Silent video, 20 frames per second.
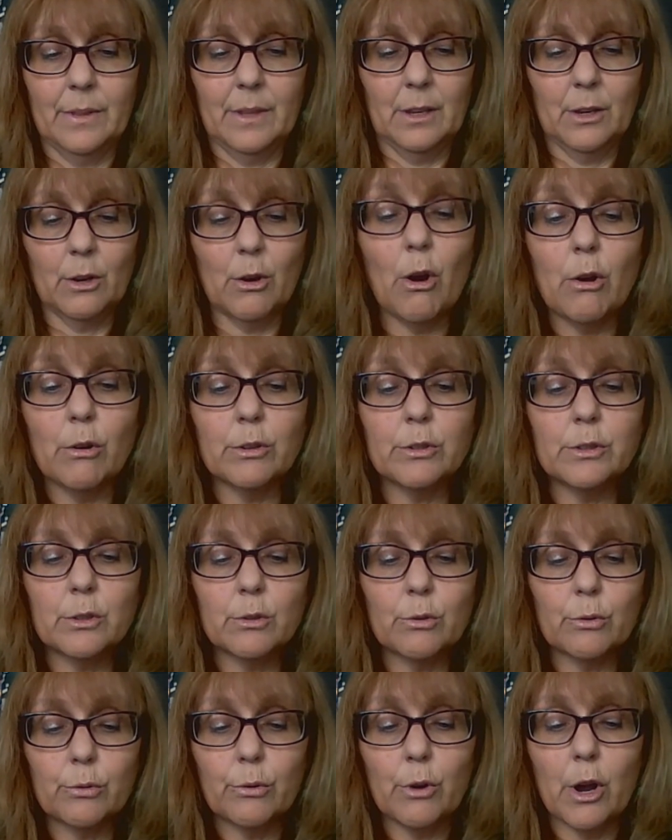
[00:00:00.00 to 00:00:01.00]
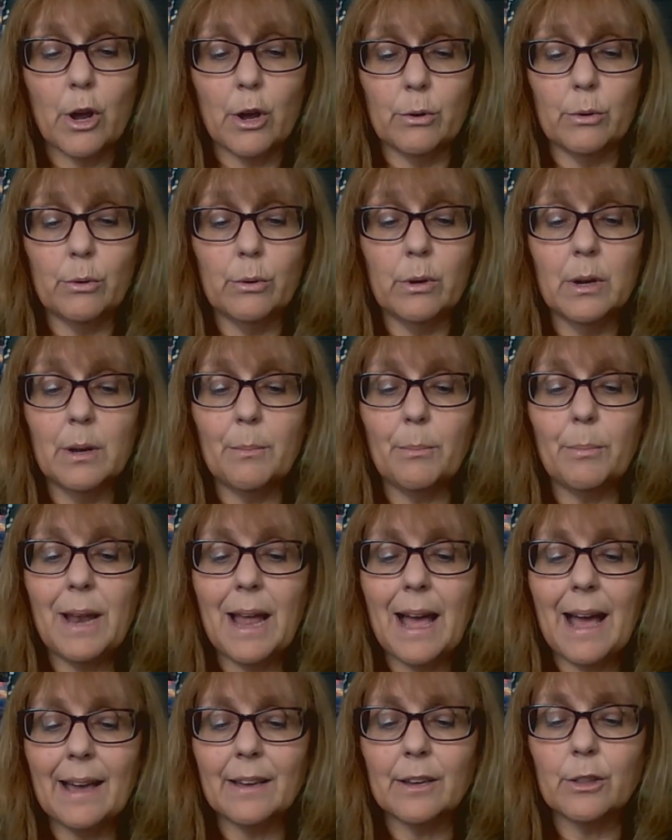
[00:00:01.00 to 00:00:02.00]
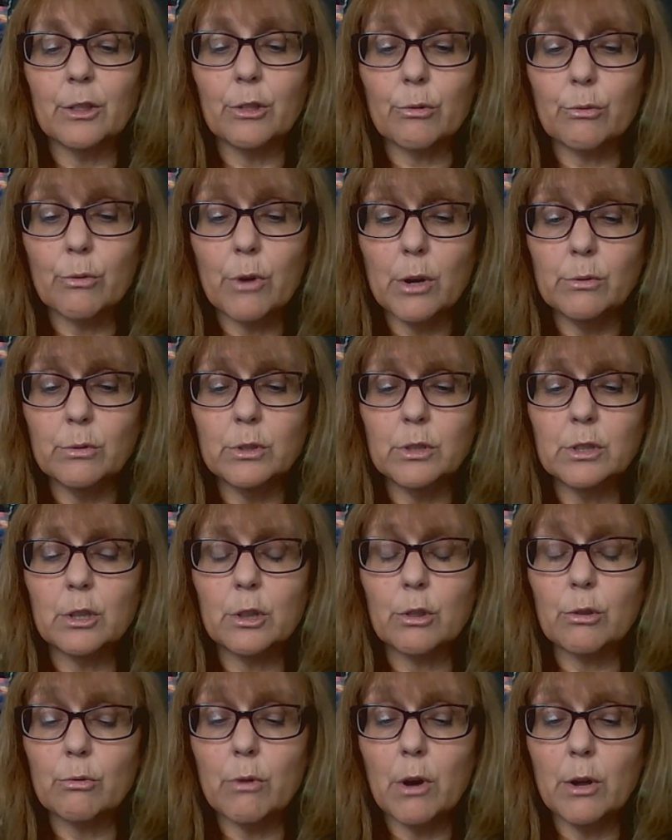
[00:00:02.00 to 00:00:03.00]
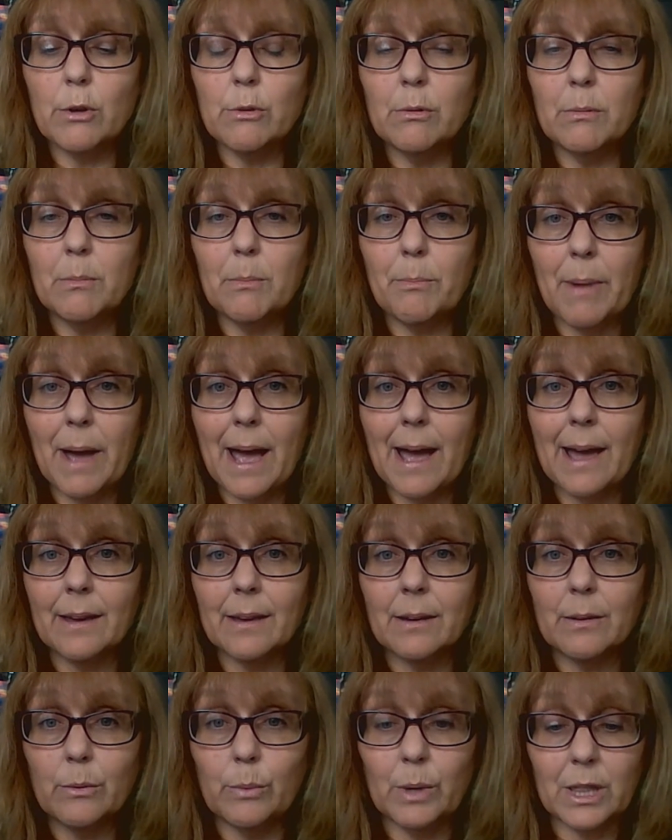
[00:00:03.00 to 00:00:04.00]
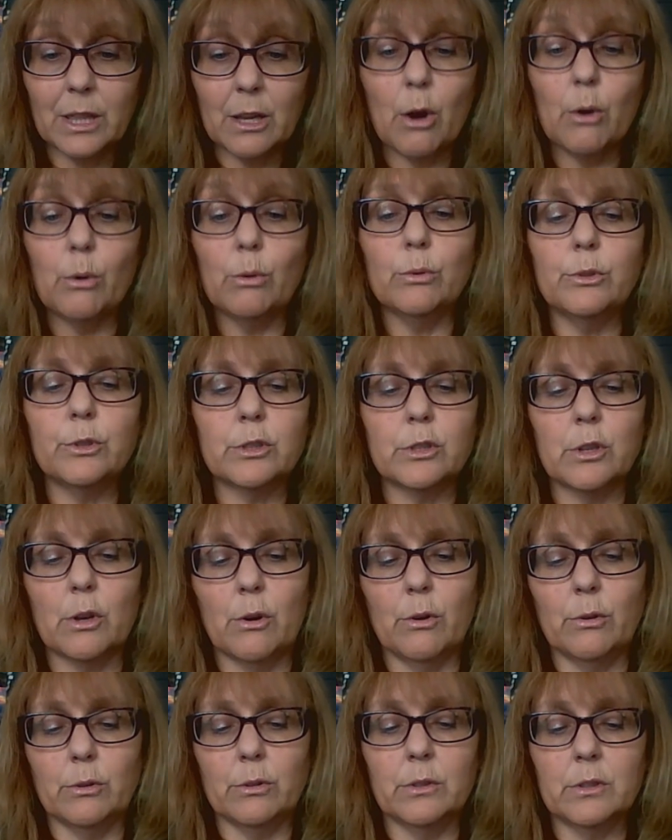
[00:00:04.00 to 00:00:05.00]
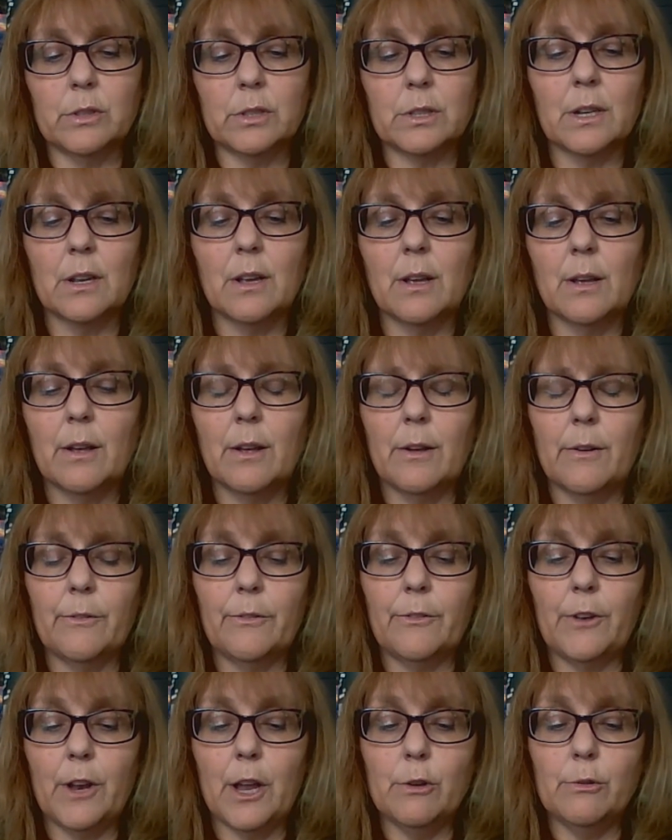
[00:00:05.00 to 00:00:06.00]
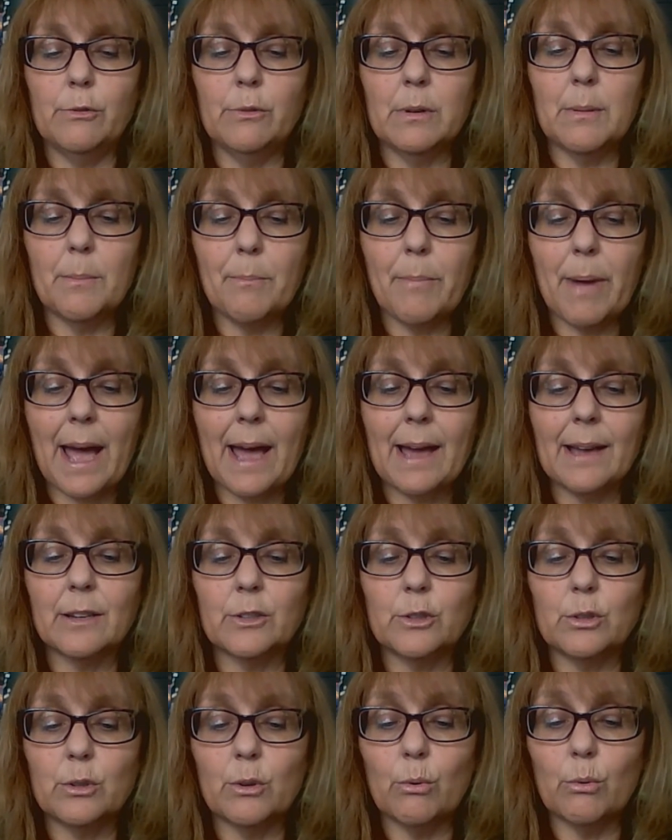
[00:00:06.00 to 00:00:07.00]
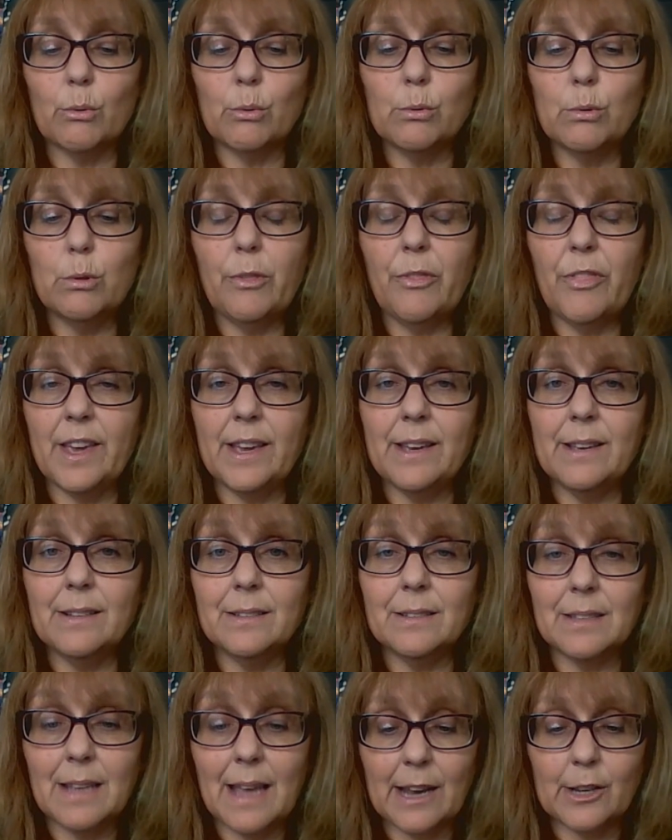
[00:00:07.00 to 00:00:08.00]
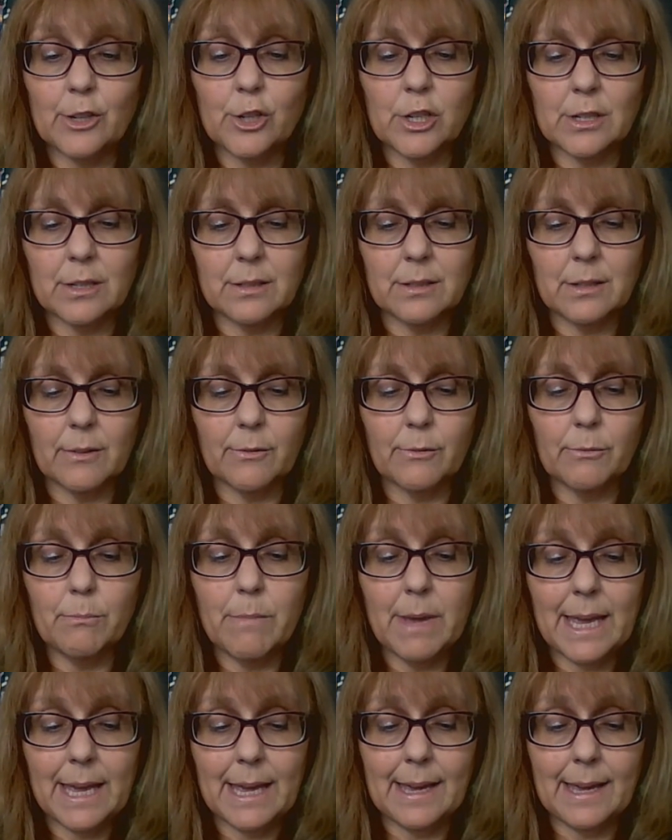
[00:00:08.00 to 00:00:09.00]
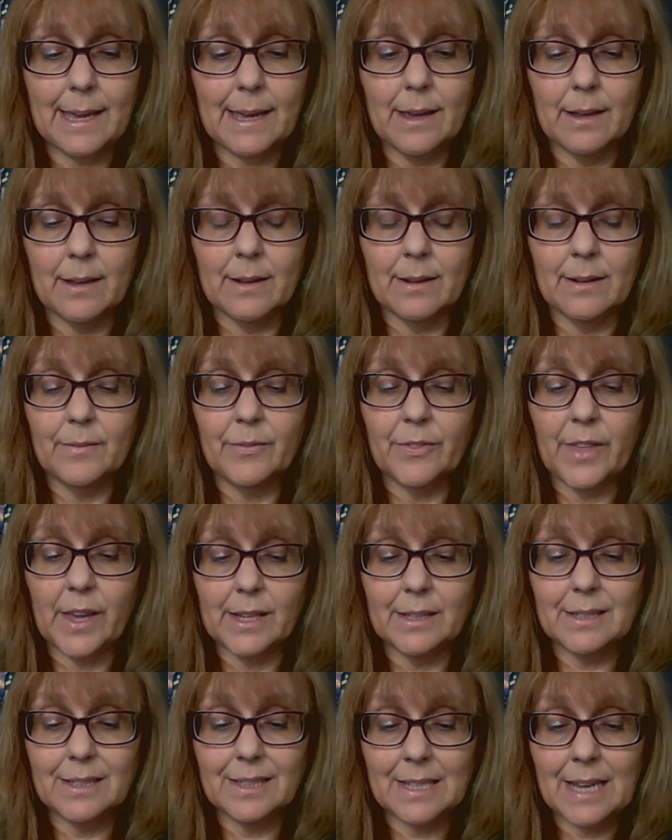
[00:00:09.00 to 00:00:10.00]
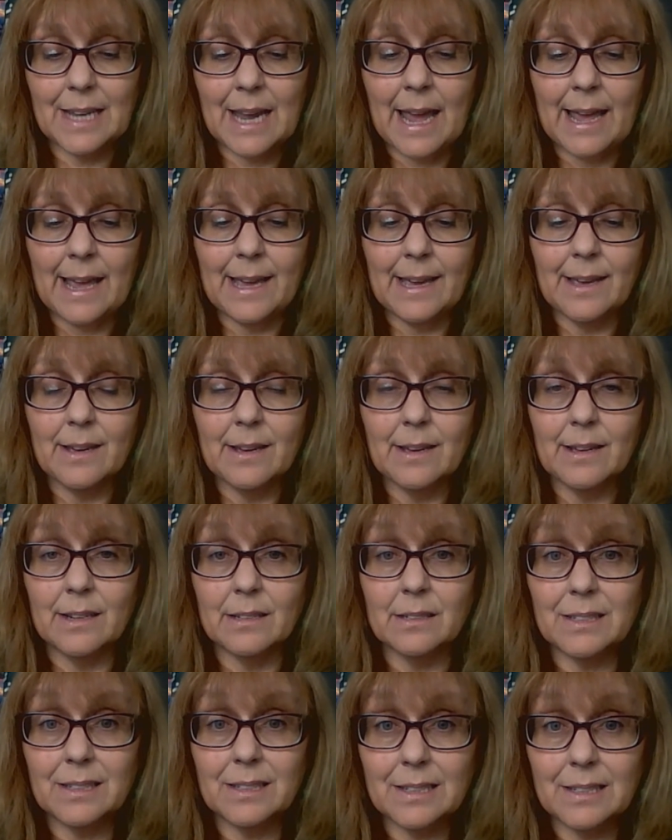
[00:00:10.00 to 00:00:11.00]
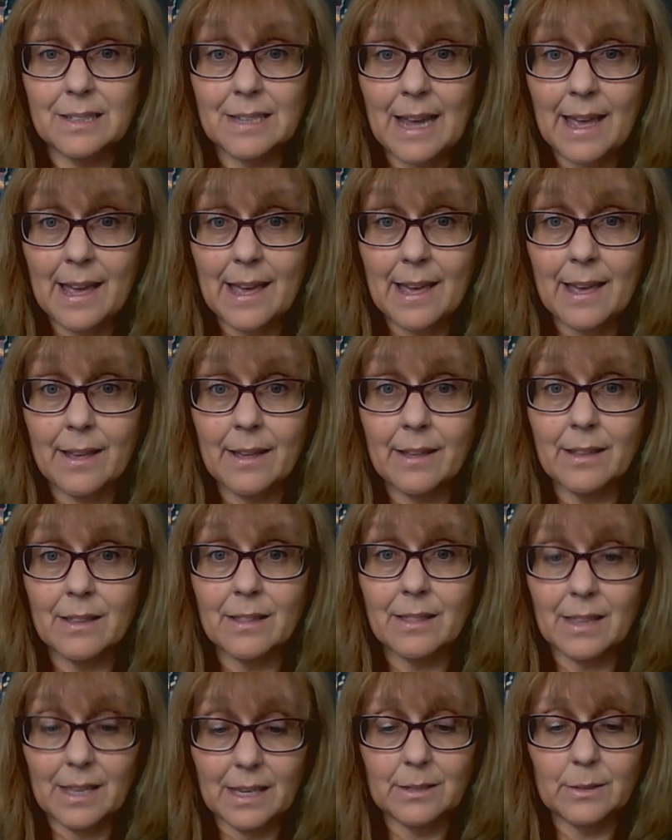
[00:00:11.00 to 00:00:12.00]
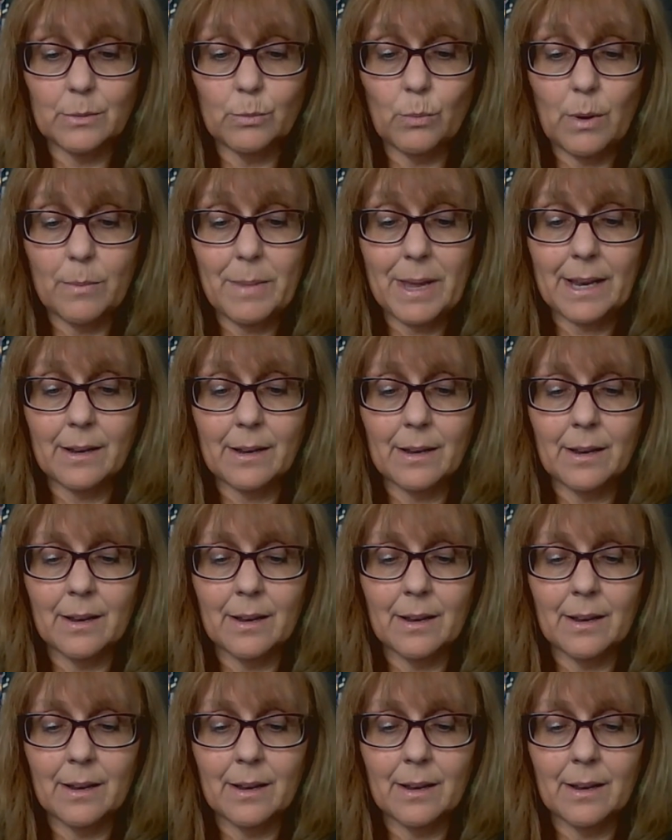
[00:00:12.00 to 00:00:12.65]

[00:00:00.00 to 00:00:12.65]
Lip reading: Cocks crow, black throats thrown back with old songs, flown back to all these edges of me. They stay and stare, these women,